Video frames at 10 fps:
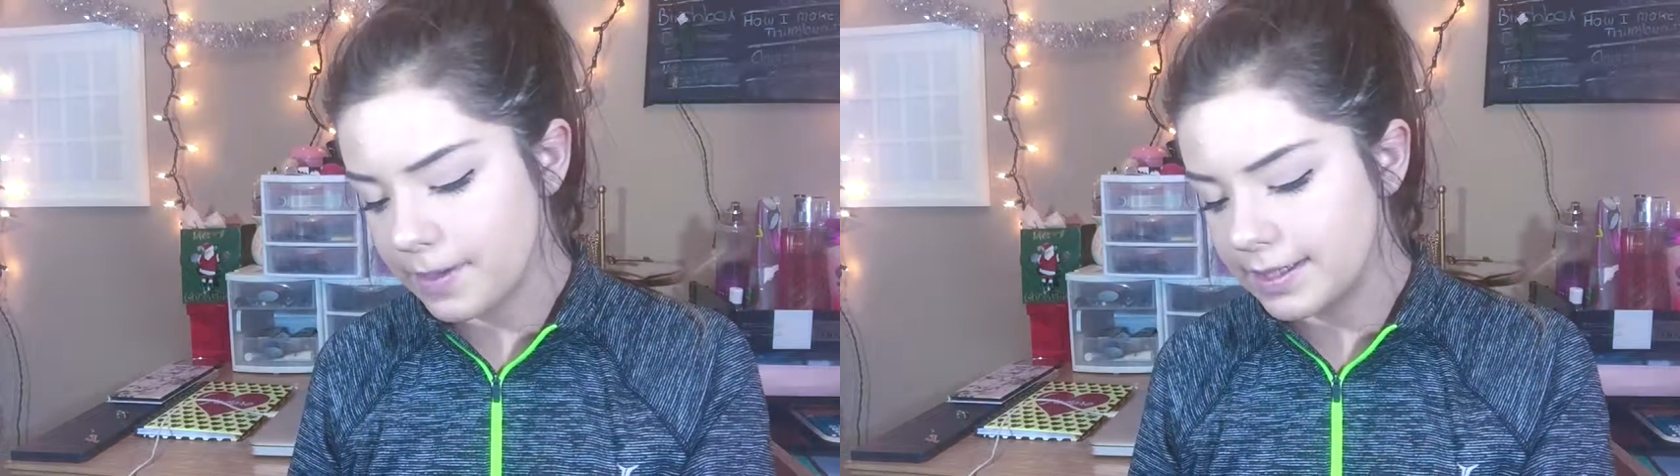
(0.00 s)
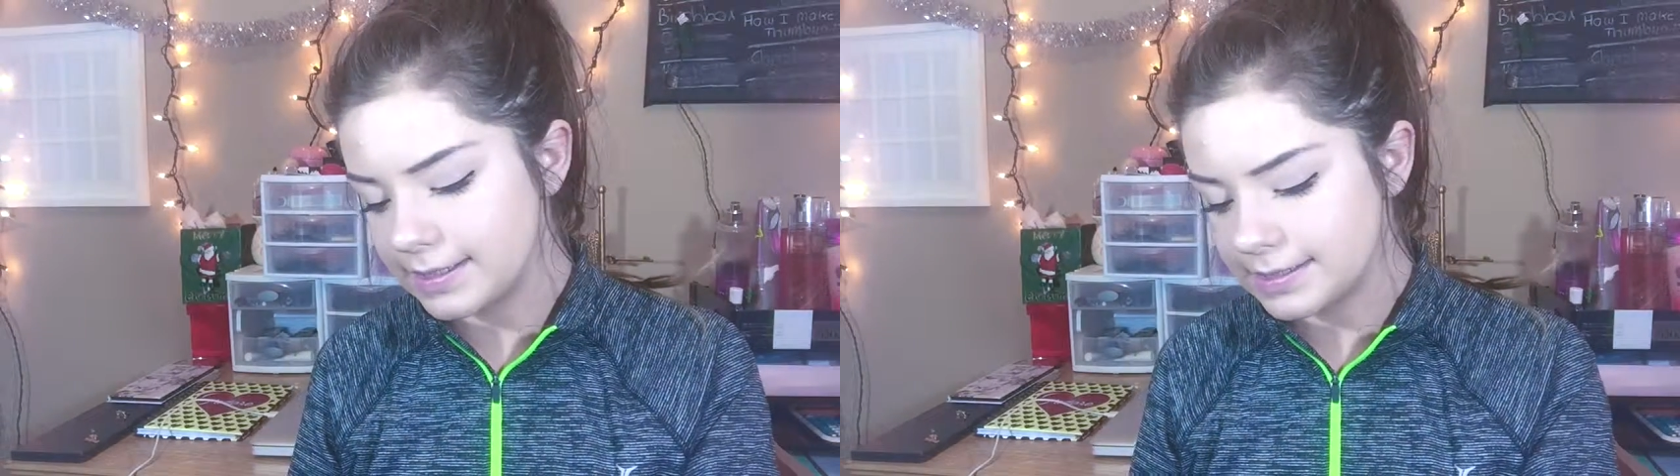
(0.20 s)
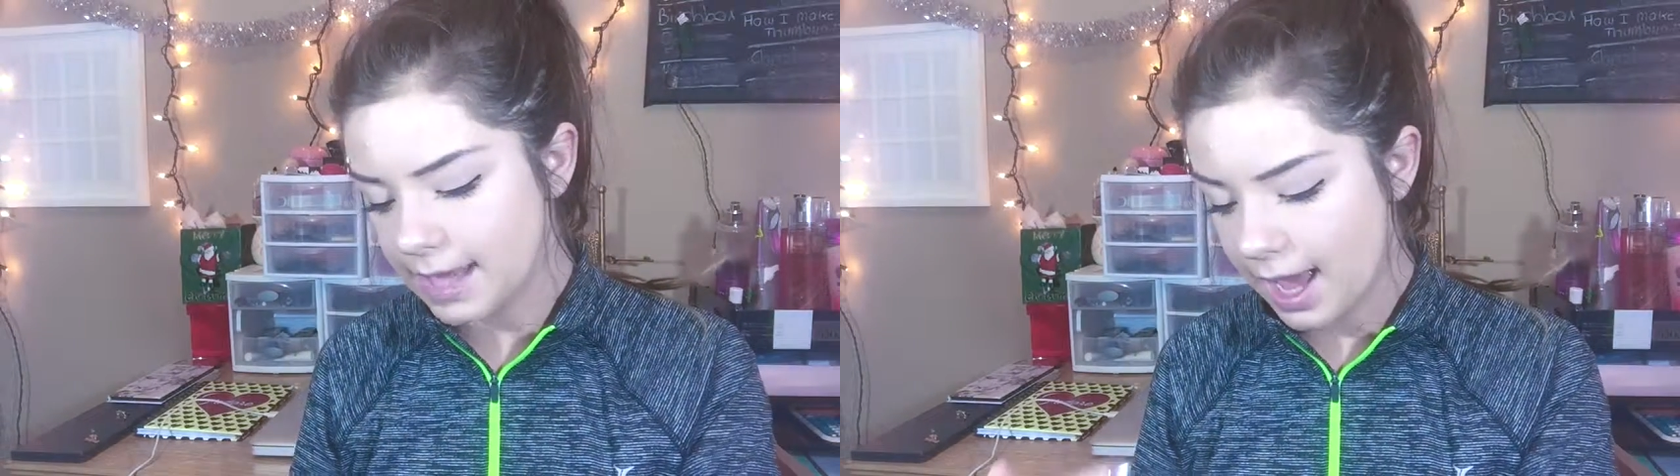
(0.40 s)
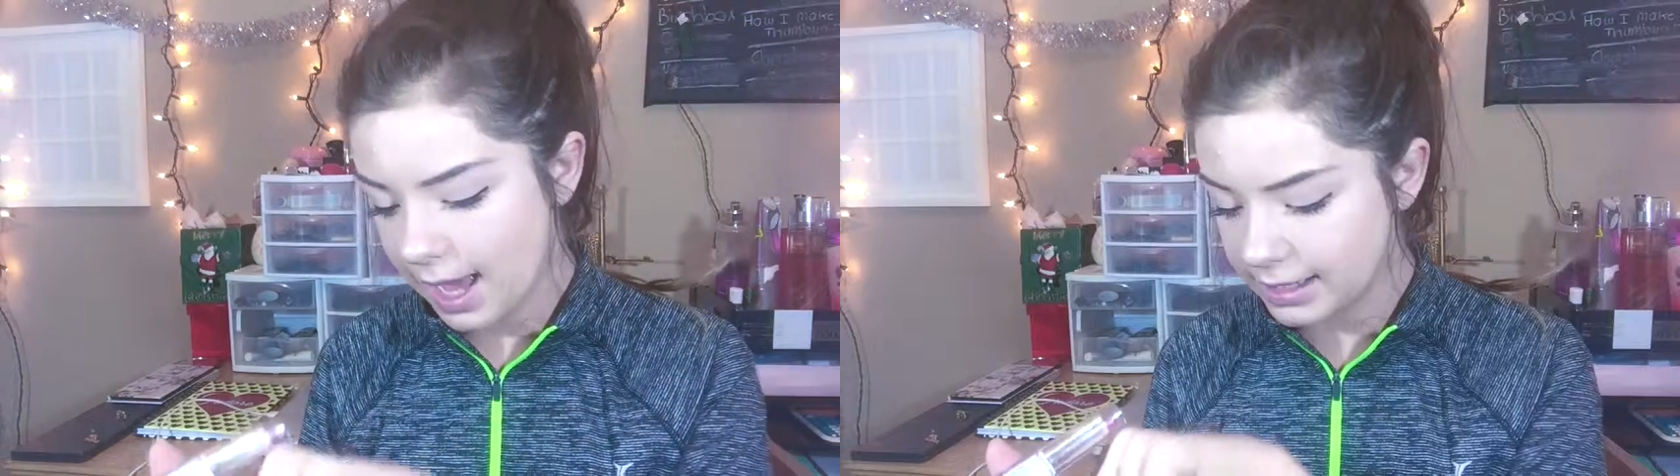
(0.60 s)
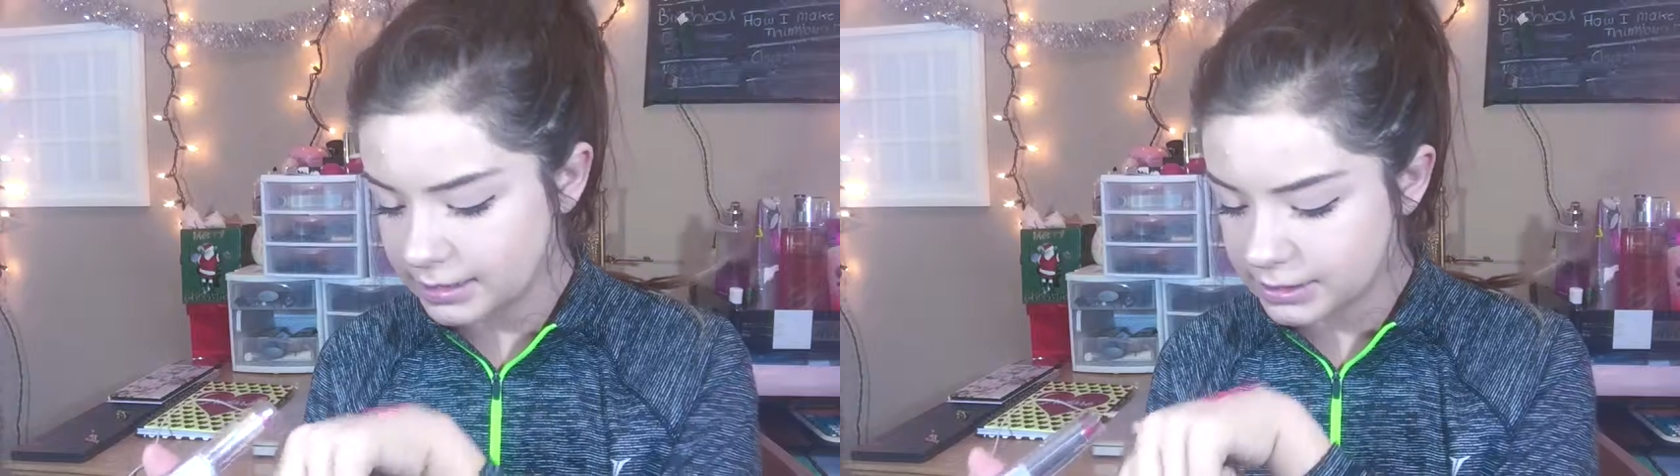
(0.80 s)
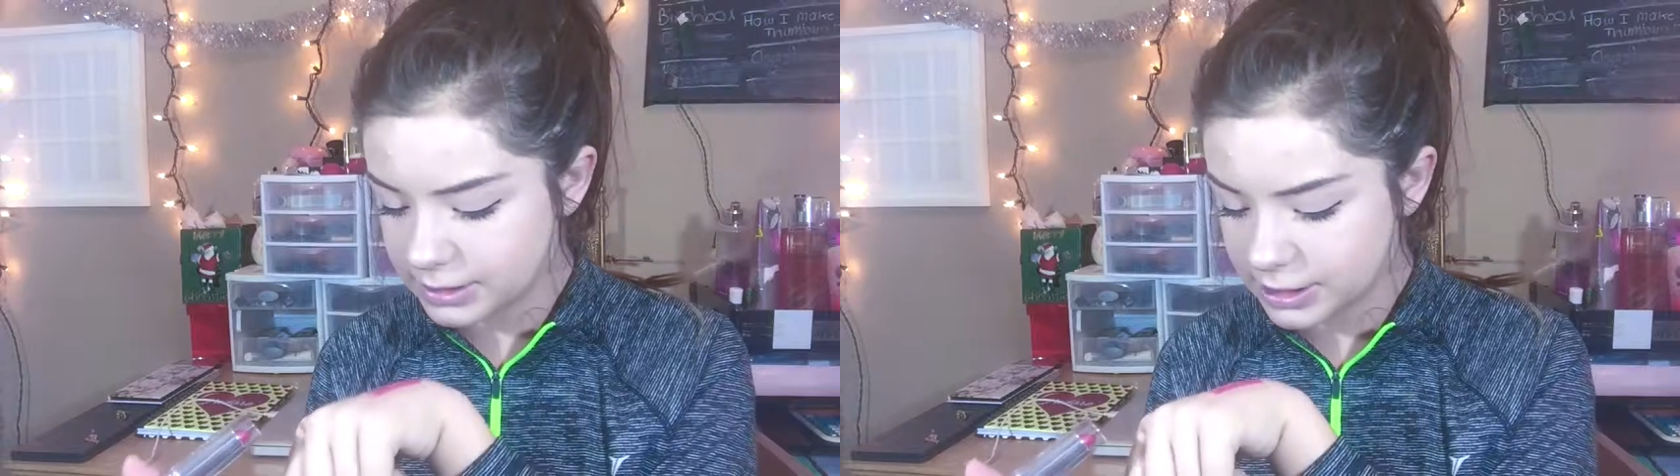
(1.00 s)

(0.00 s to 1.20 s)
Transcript: but it's kind of